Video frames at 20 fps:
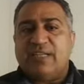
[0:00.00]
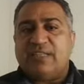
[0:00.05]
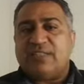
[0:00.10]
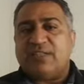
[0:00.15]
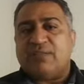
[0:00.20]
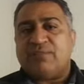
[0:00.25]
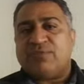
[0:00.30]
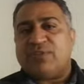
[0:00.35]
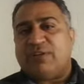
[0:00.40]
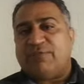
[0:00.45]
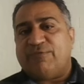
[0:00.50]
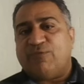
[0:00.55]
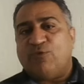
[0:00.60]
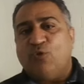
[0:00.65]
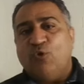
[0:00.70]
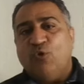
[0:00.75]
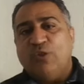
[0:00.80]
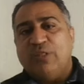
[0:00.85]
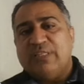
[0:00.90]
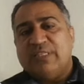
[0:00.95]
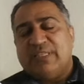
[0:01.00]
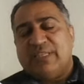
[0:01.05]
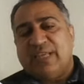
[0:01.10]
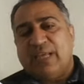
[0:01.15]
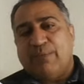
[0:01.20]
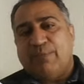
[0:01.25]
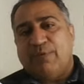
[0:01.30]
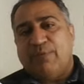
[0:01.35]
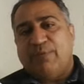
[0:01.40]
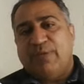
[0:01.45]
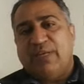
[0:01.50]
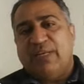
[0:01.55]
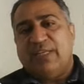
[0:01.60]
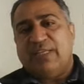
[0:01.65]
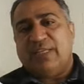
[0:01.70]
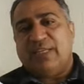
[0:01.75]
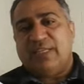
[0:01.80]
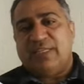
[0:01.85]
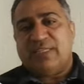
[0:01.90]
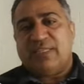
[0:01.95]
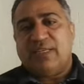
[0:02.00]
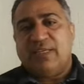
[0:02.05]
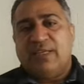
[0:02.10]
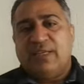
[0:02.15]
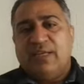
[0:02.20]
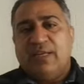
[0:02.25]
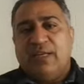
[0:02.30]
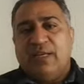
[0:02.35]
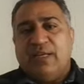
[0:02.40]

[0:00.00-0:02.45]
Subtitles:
in terms of goals, capabilities,